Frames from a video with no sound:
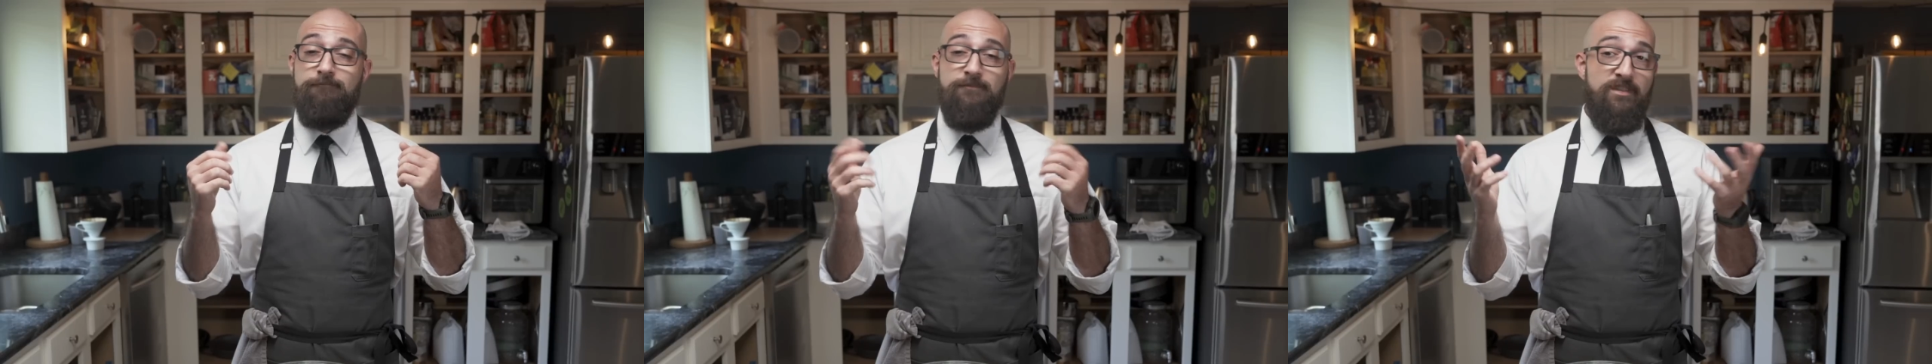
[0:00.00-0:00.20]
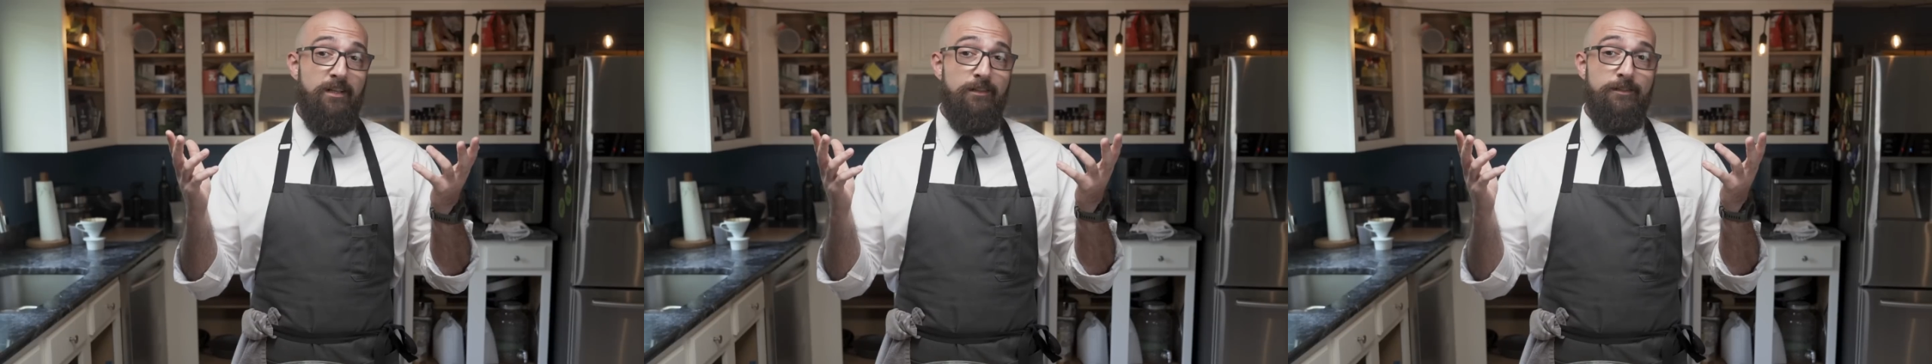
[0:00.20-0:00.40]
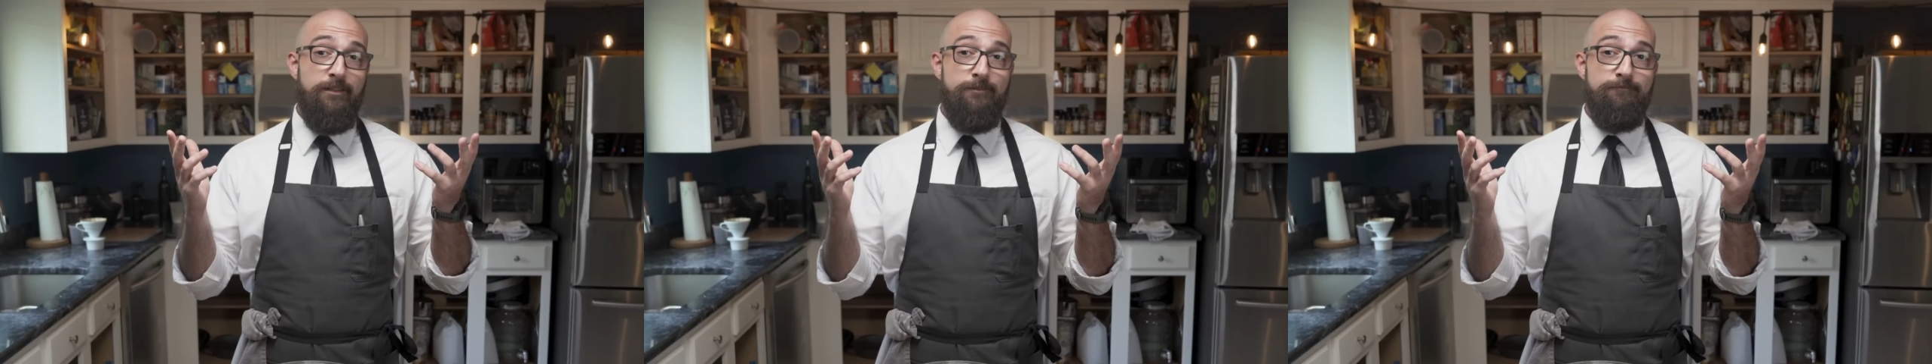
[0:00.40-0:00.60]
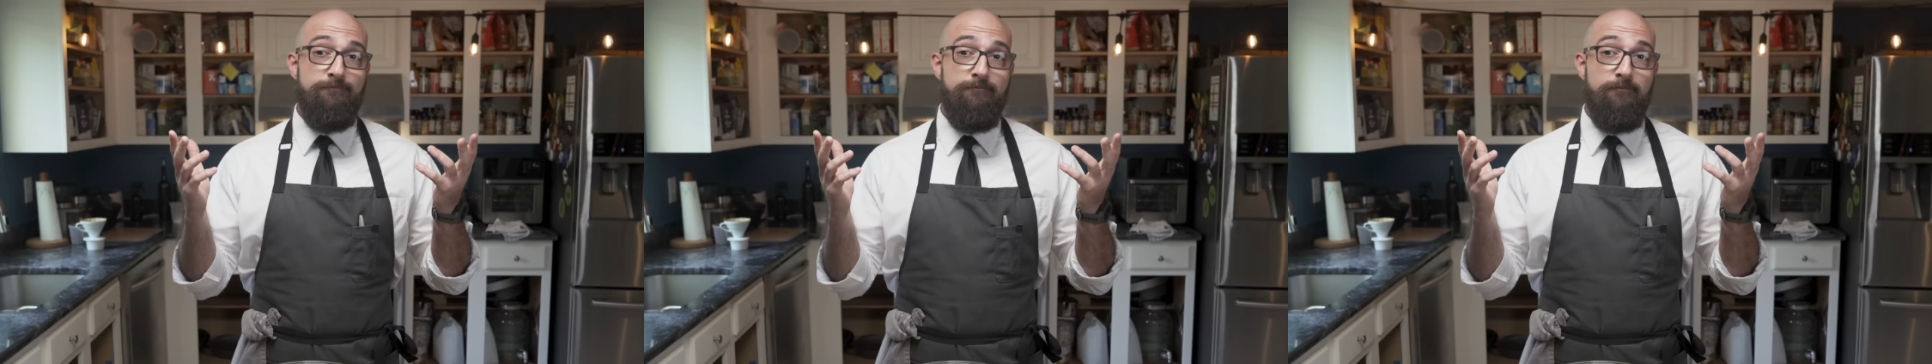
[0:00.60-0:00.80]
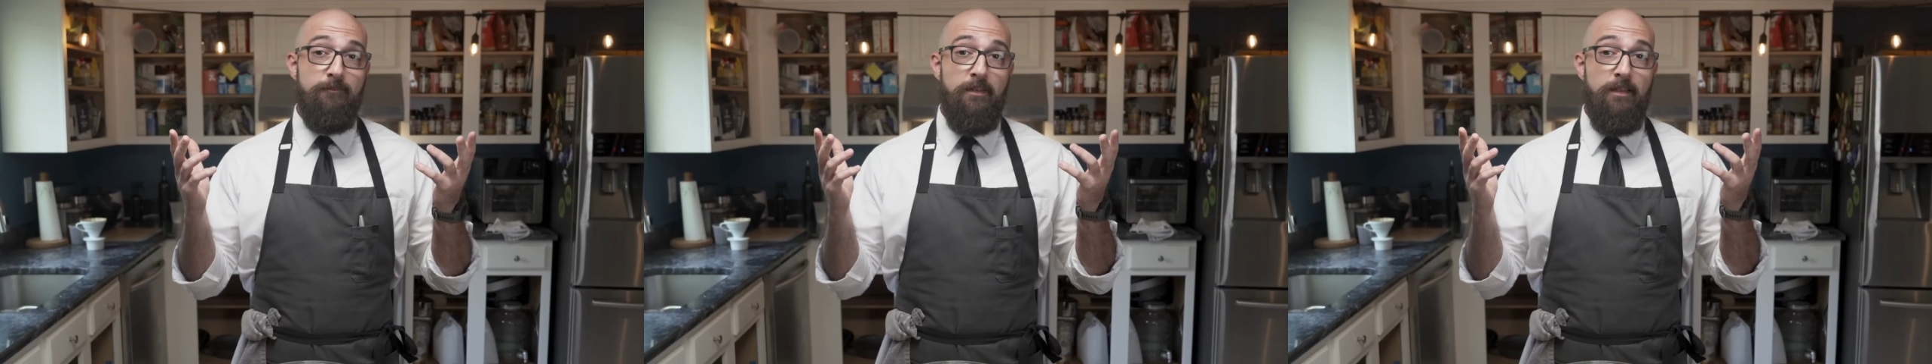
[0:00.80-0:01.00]
Gelatin.
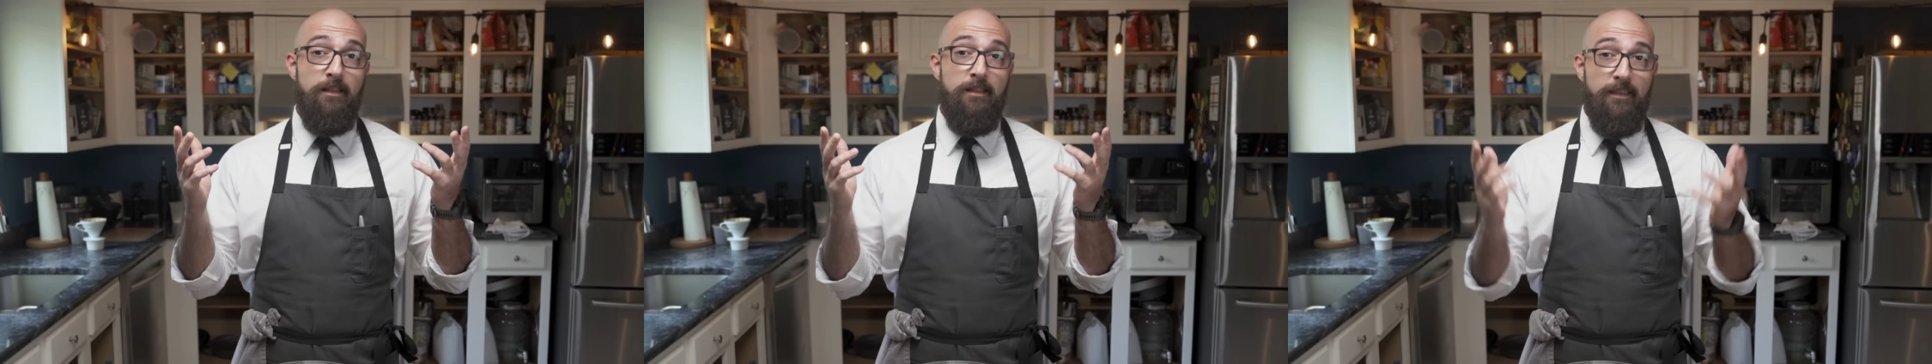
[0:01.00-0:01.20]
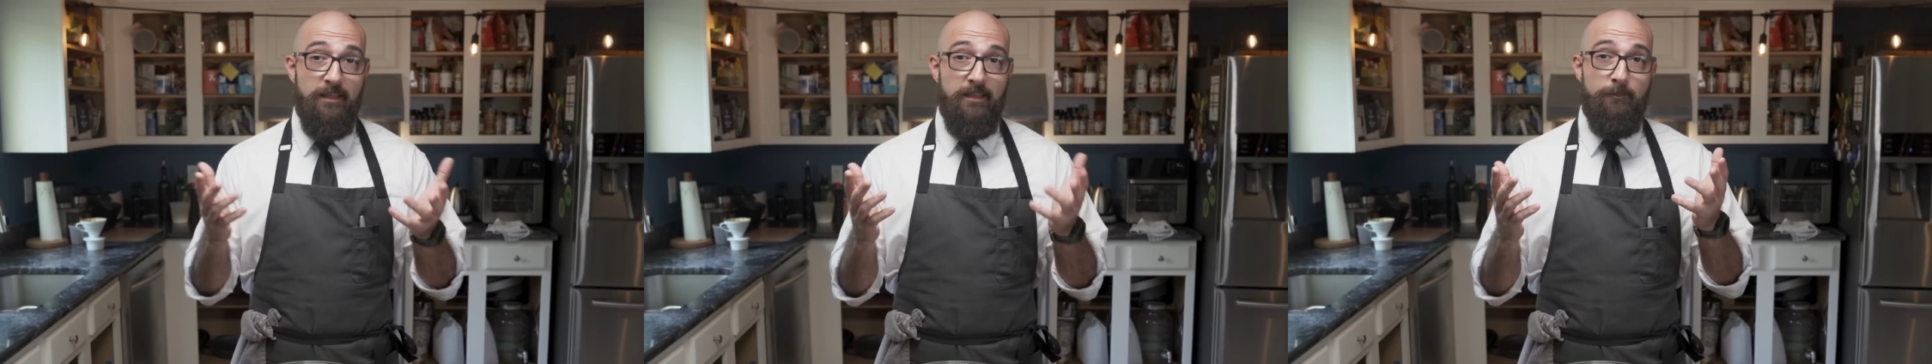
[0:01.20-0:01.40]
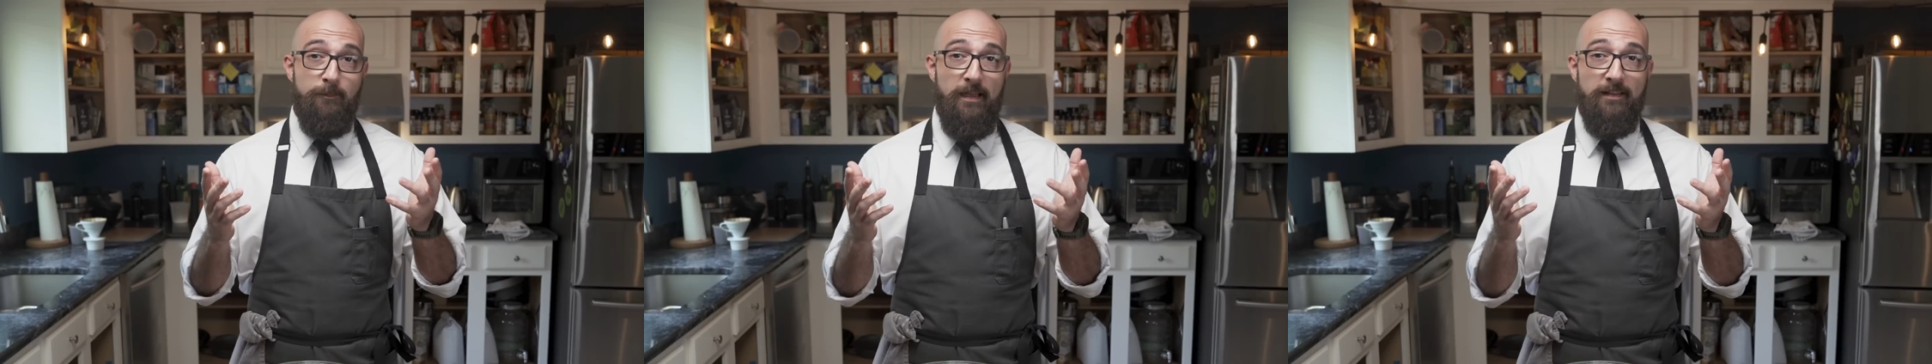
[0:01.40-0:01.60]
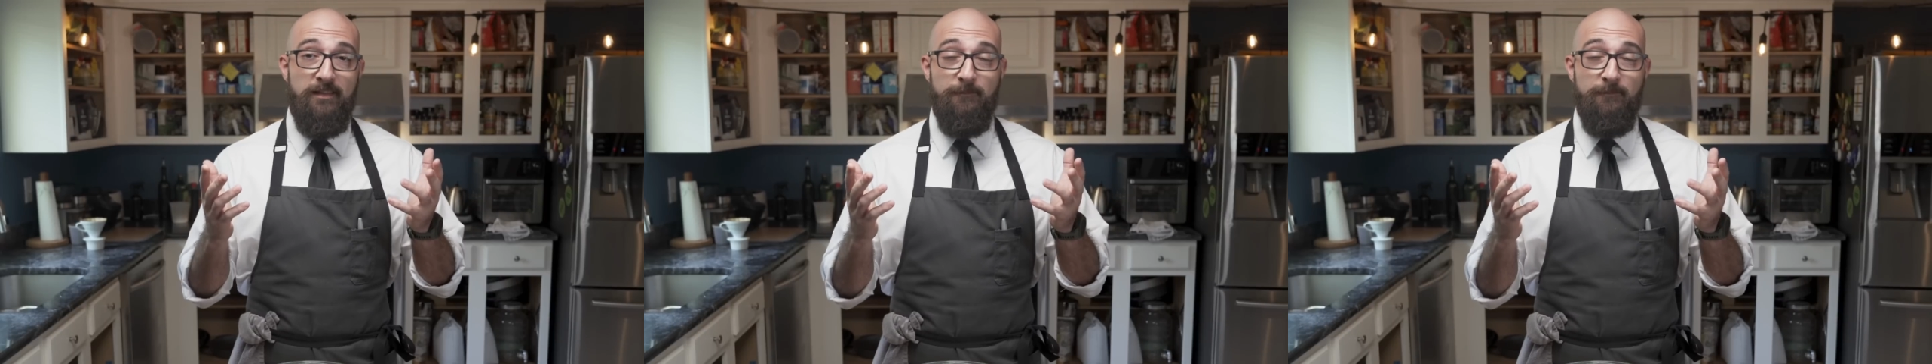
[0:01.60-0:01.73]
Thinking back